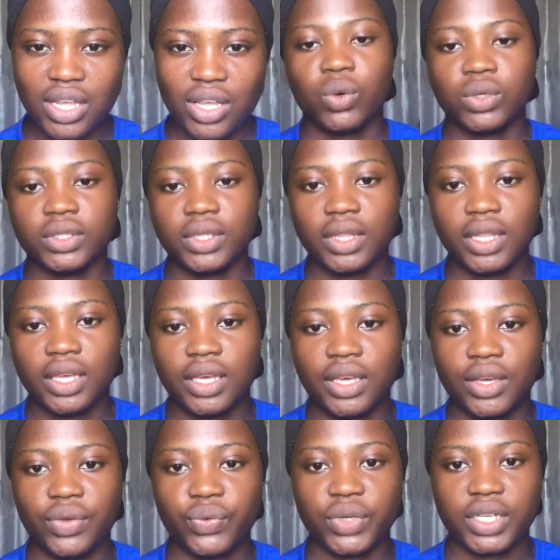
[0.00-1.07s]
on
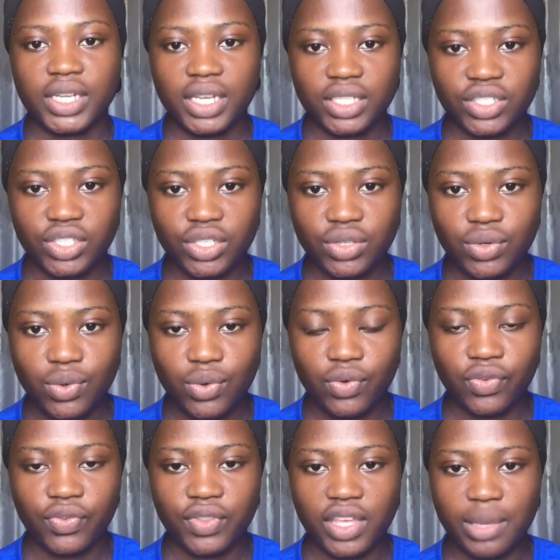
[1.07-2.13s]
the reduction
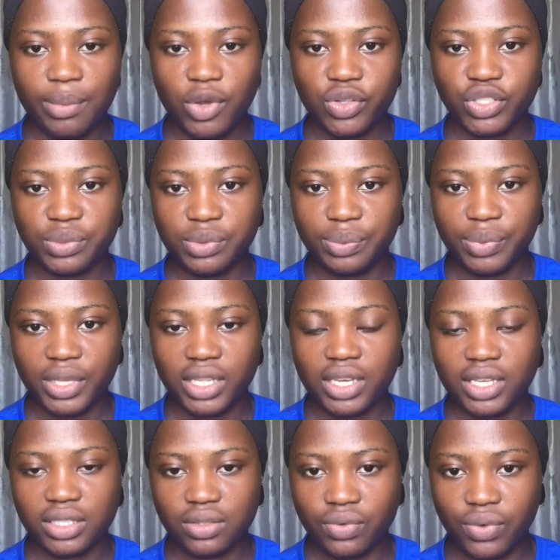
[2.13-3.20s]
of the amount to be paid
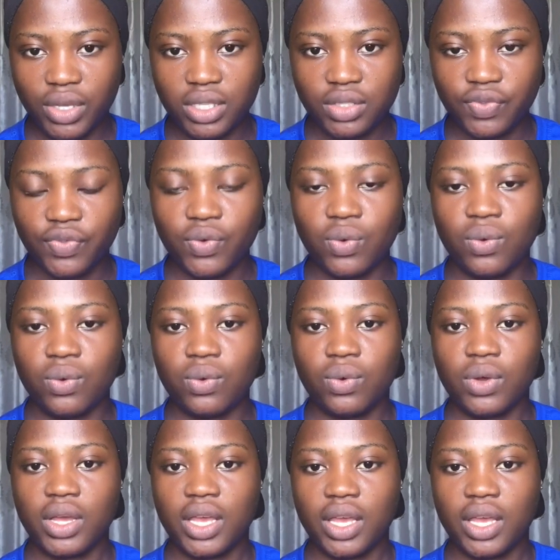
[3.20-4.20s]
as rent for